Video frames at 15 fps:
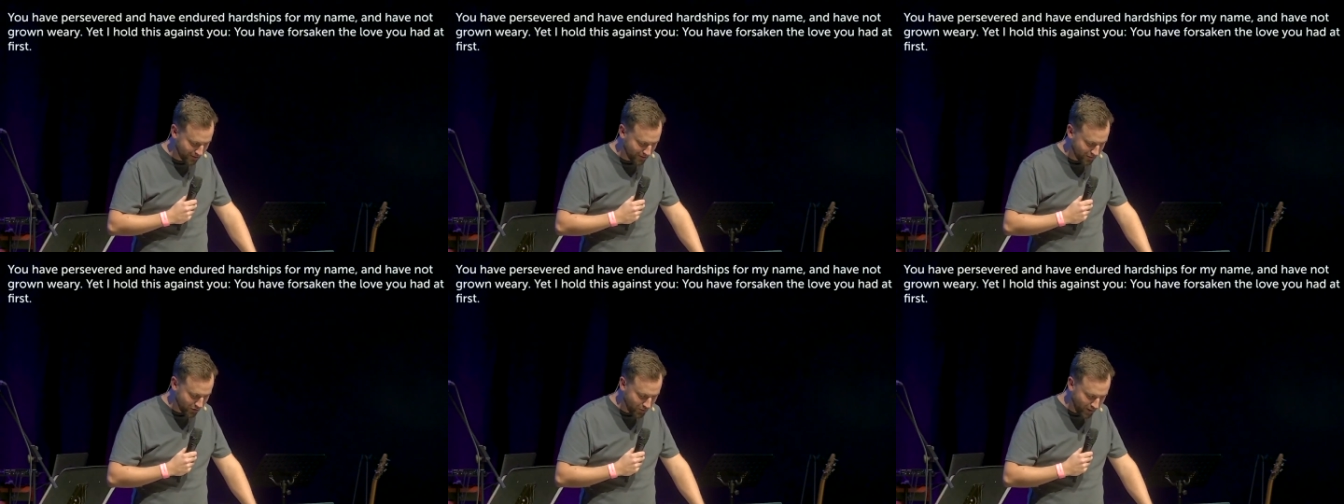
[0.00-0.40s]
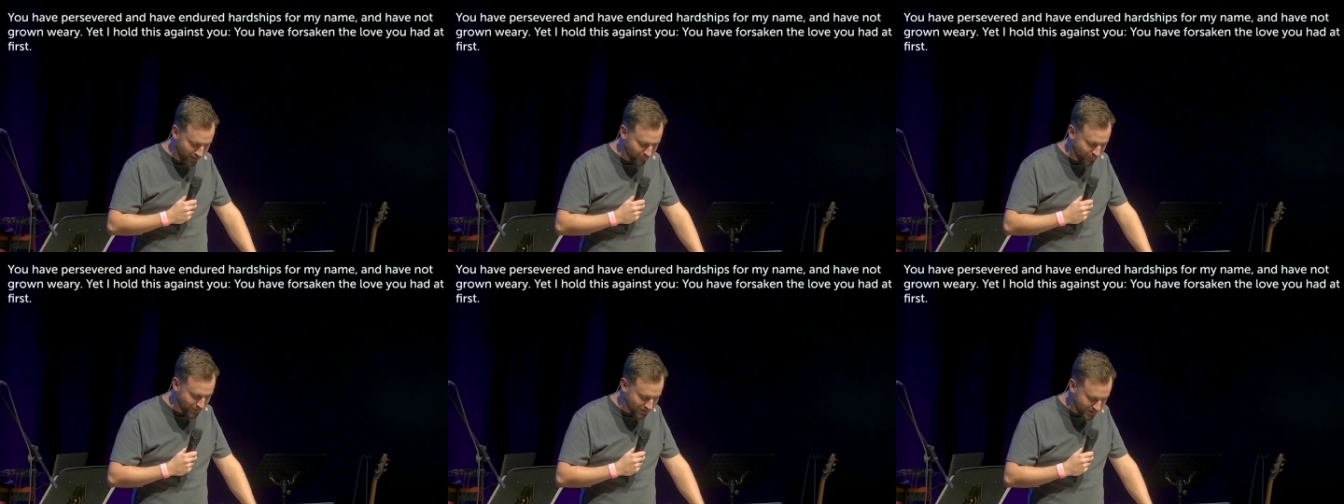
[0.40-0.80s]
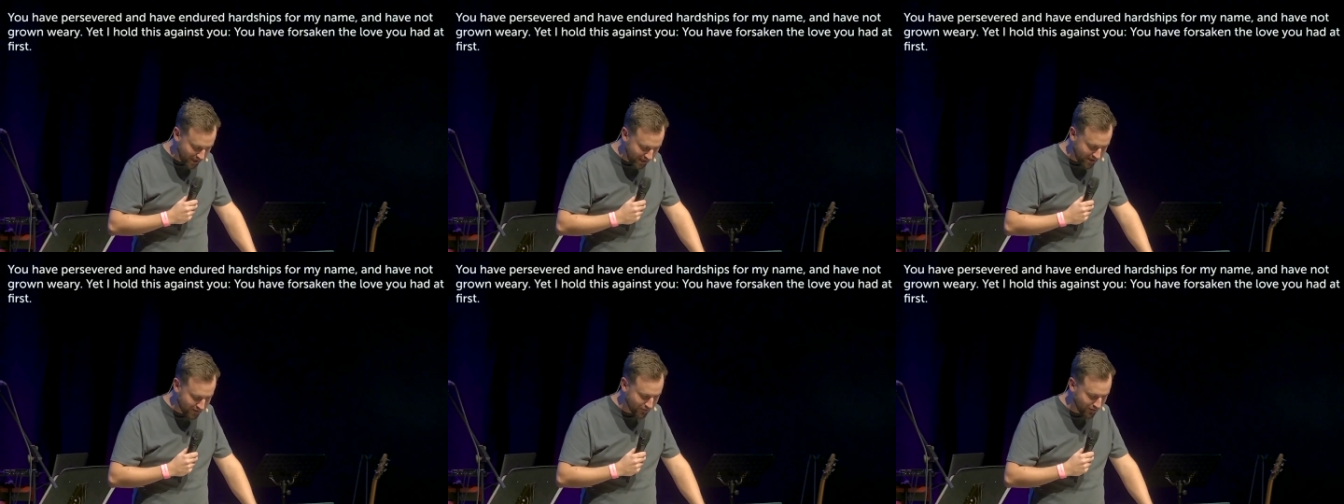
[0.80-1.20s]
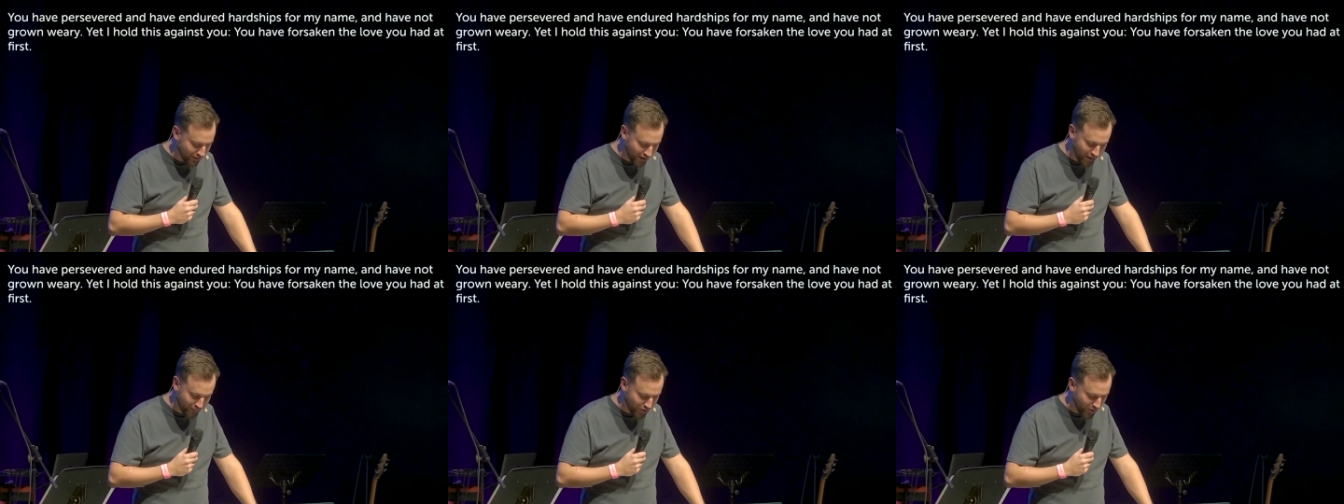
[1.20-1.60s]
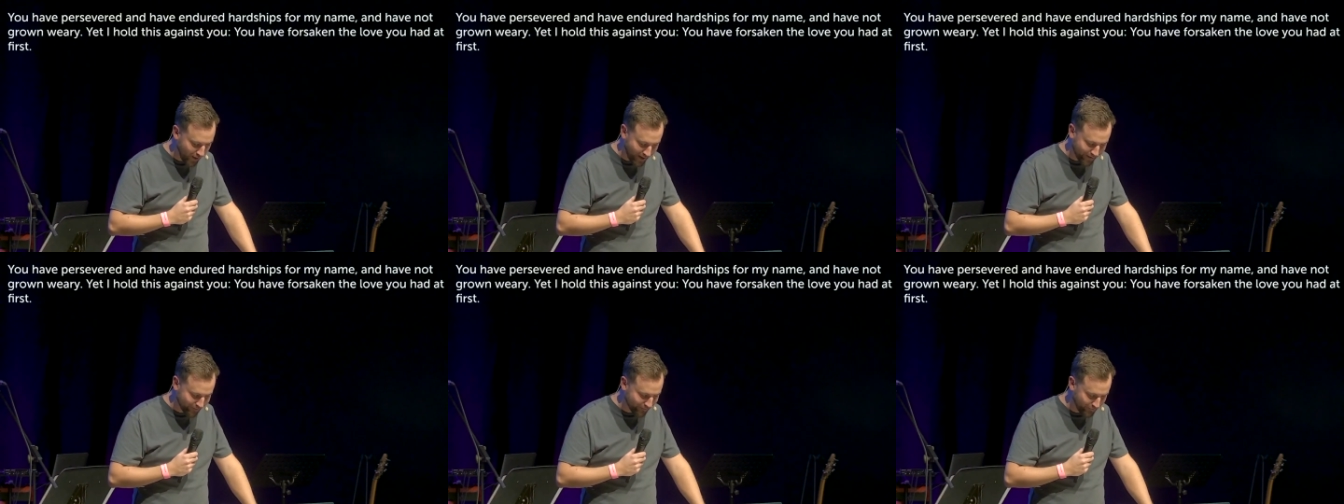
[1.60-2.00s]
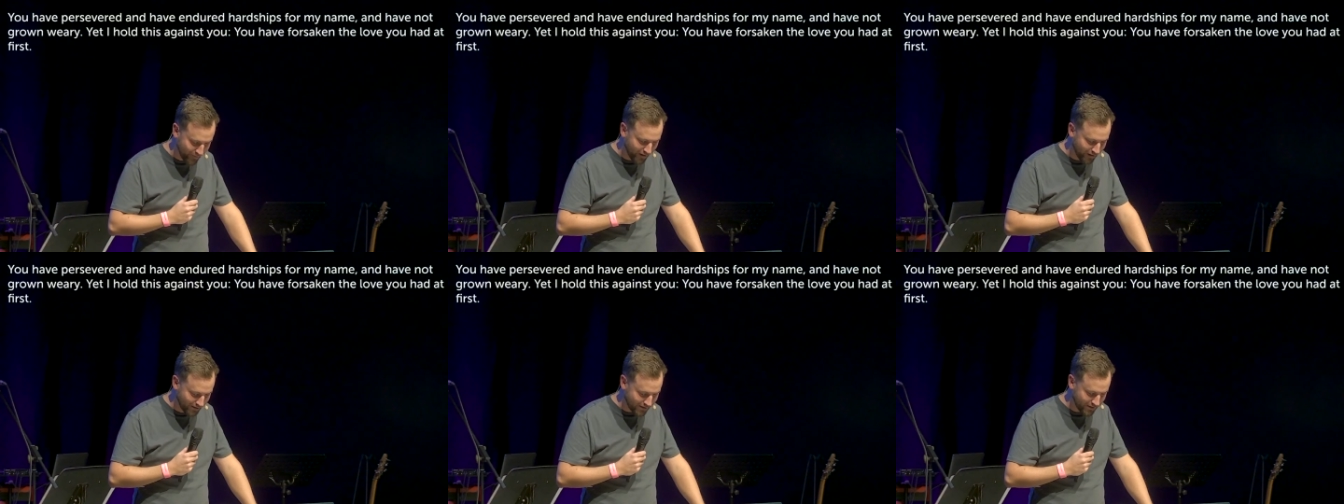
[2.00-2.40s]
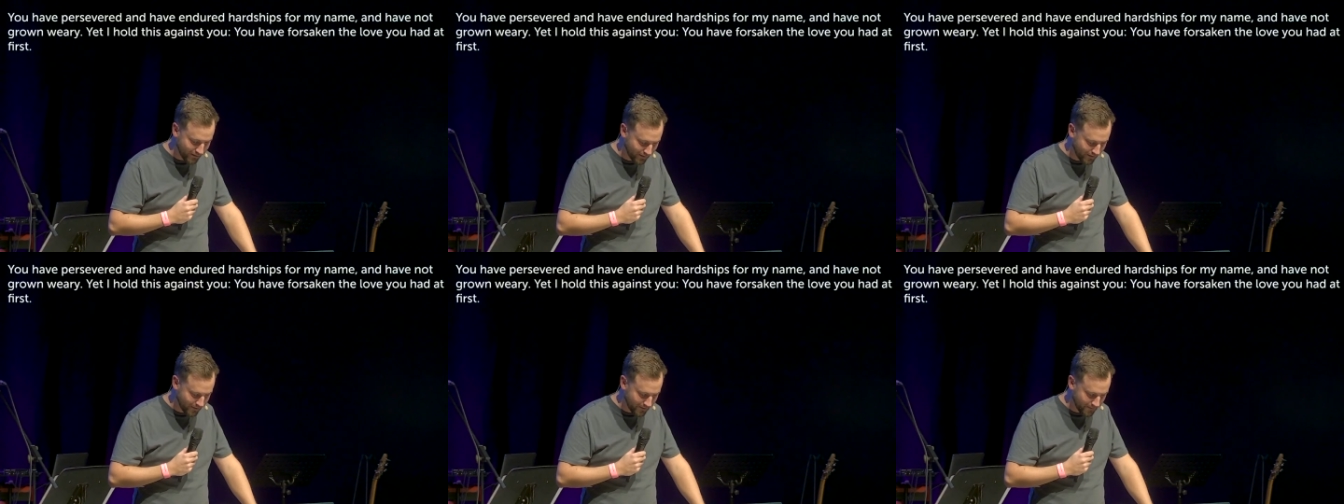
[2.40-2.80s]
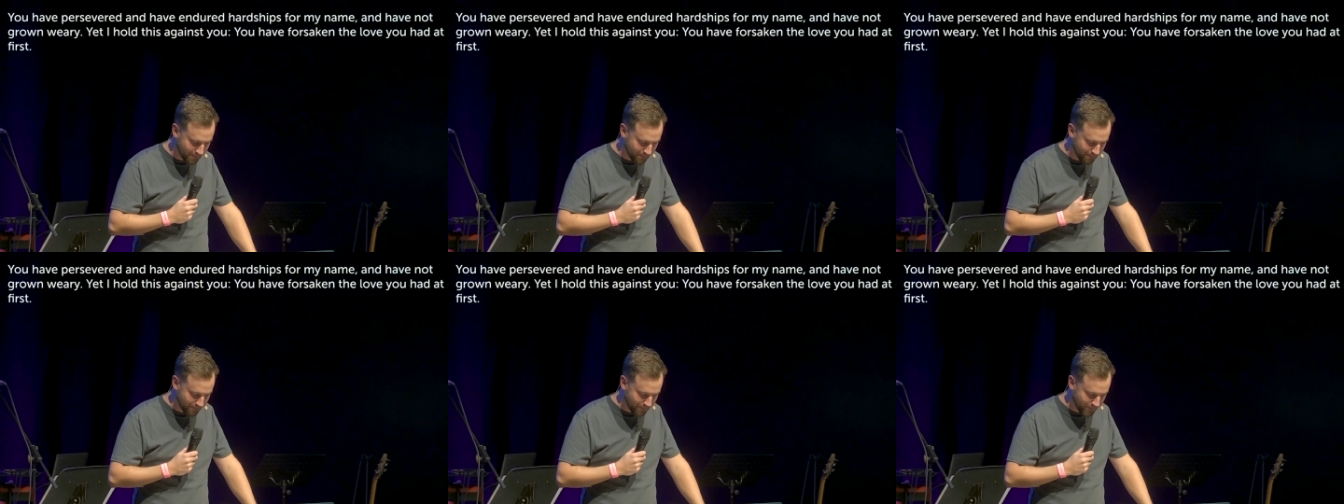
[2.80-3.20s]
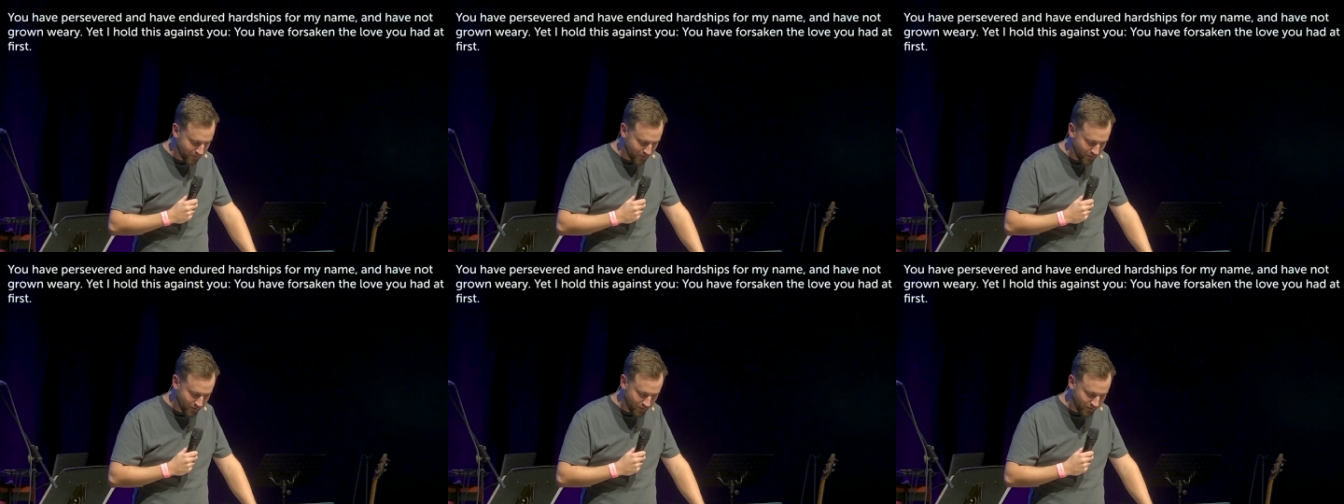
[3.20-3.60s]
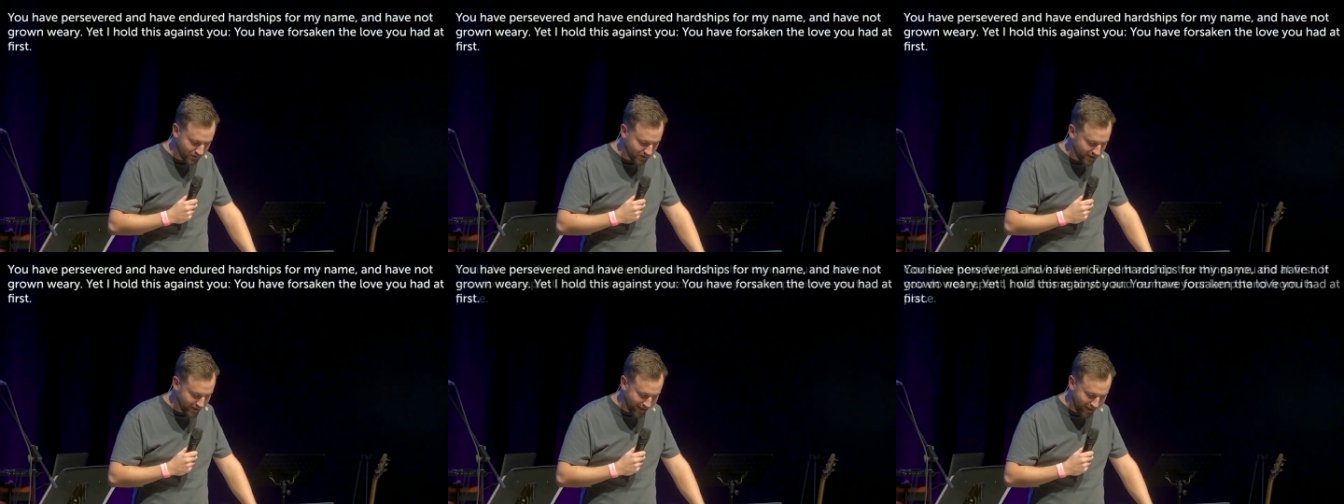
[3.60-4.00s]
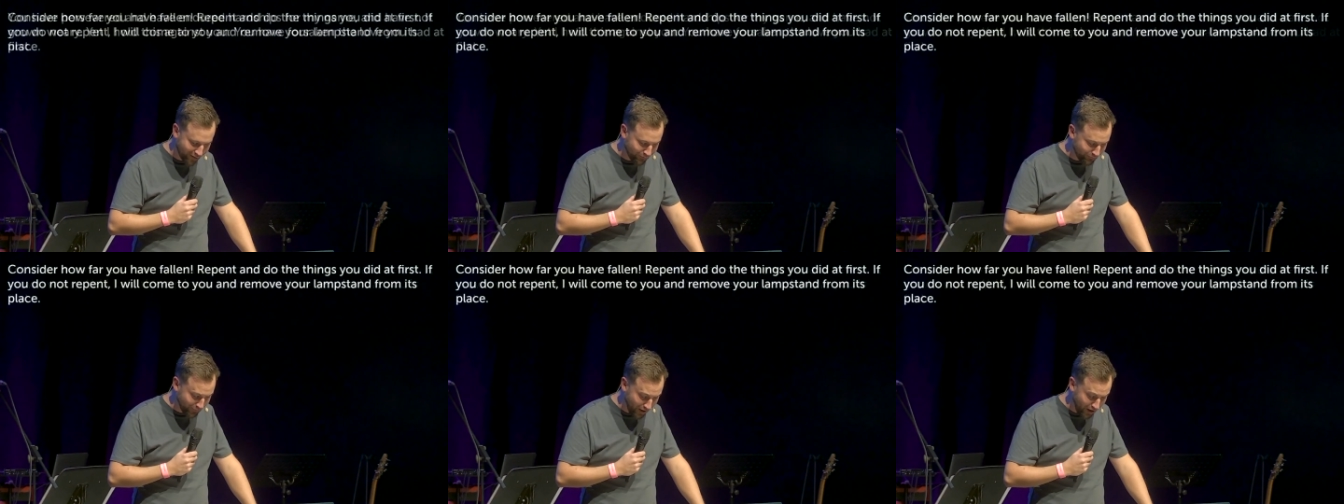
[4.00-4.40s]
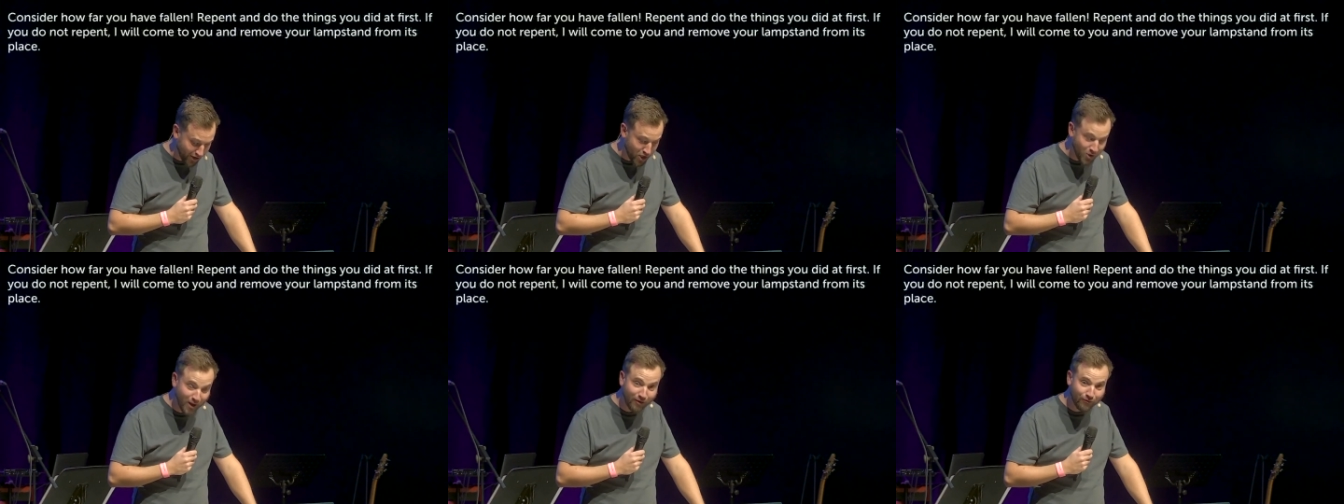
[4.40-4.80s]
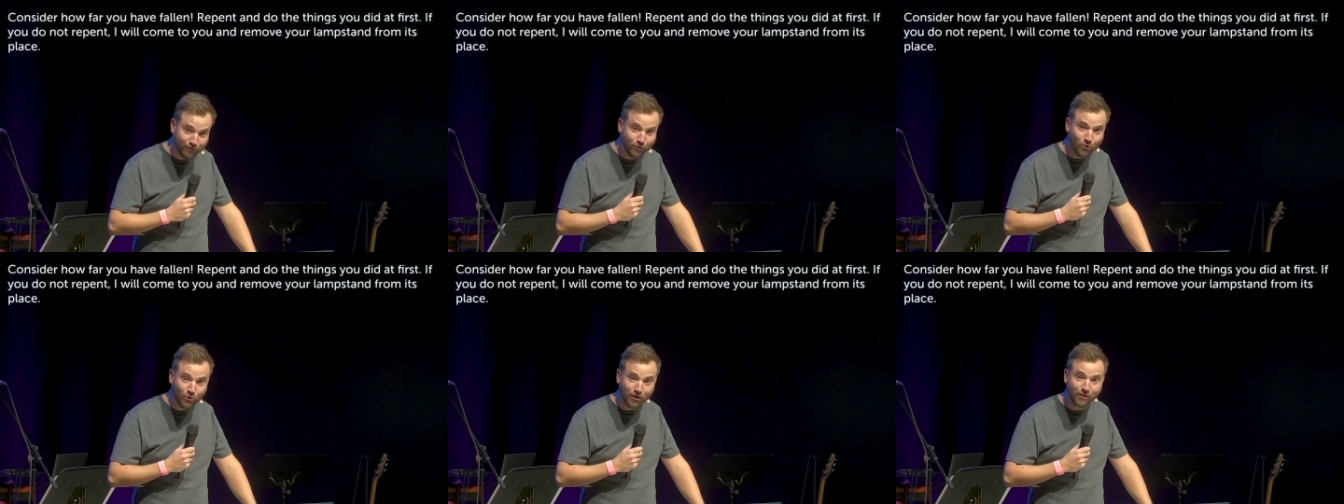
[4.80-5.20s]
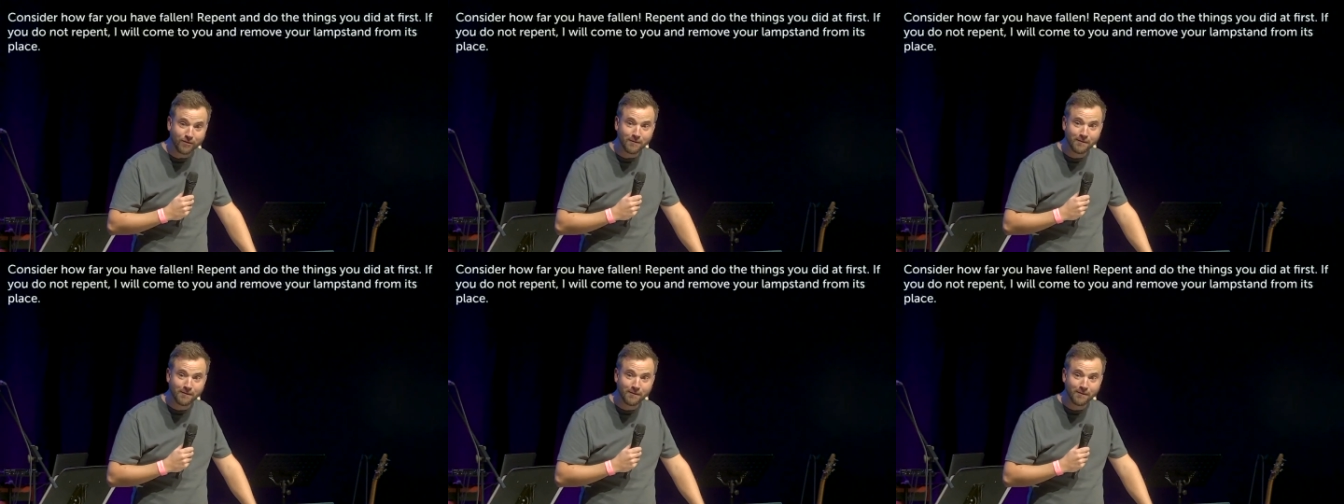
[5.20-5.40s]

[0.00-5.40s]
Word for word: You have forsaken the love you had at first. Consider how far you have fallen.